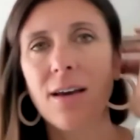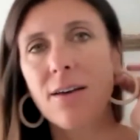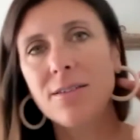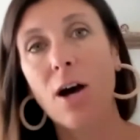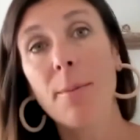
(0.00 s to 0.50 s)

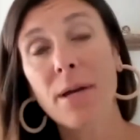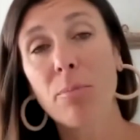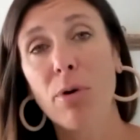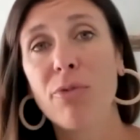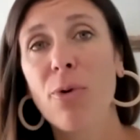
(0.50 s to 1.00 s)
topic
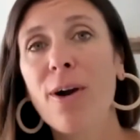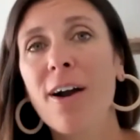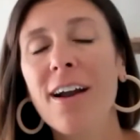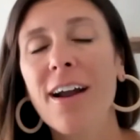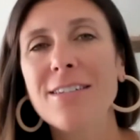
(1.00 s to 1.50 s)

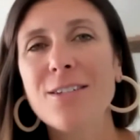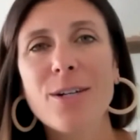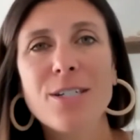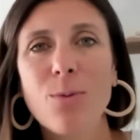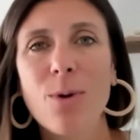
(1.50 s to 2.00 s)
before, and so I
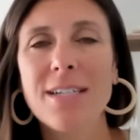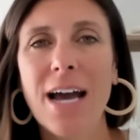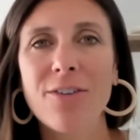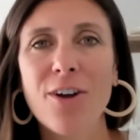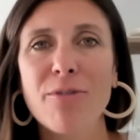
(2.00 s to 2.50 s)
just wanted to
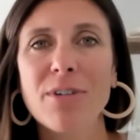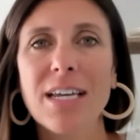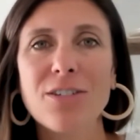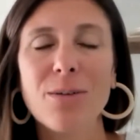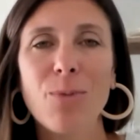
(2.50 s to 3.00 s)
have a
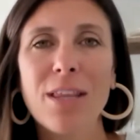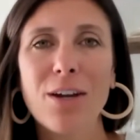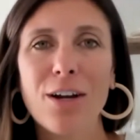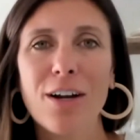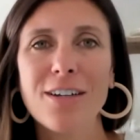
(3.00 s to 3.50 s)
conversation with
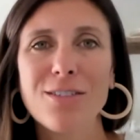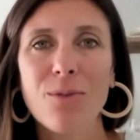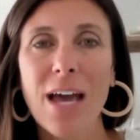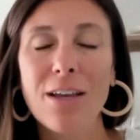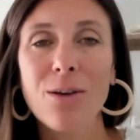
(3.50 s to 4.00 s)
her so
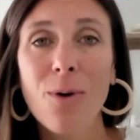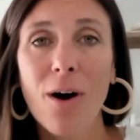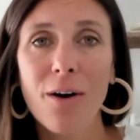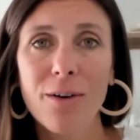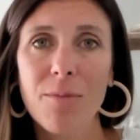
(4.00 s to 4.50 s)
that you
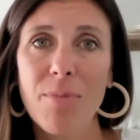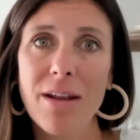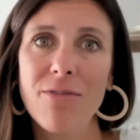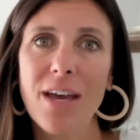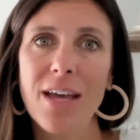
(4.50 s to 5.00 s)
all could
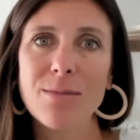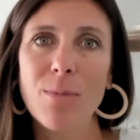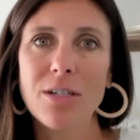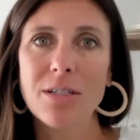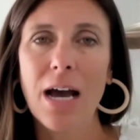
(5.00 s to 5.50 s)
benefit as
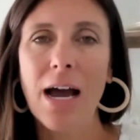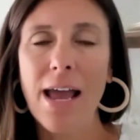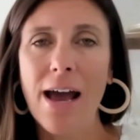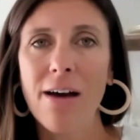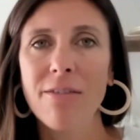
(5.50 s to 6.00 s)
much as I
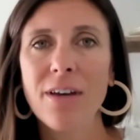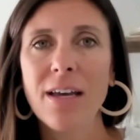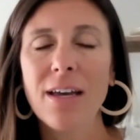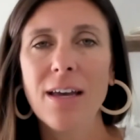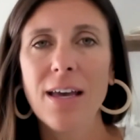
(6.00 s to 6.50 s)
have,
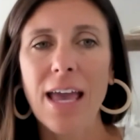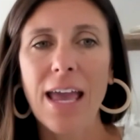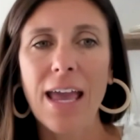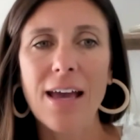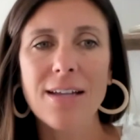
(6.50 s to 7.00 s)

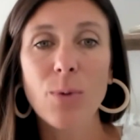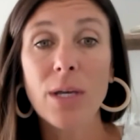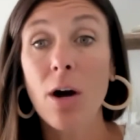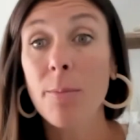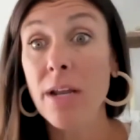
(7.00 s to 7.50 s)
and we could
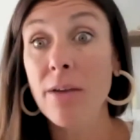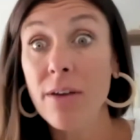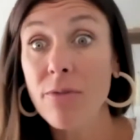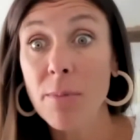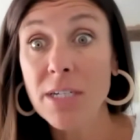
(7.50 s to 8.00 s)
all benefit
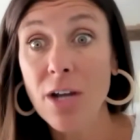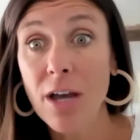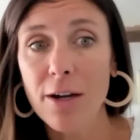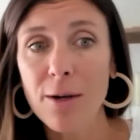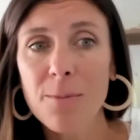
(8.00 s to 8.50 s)
from each other.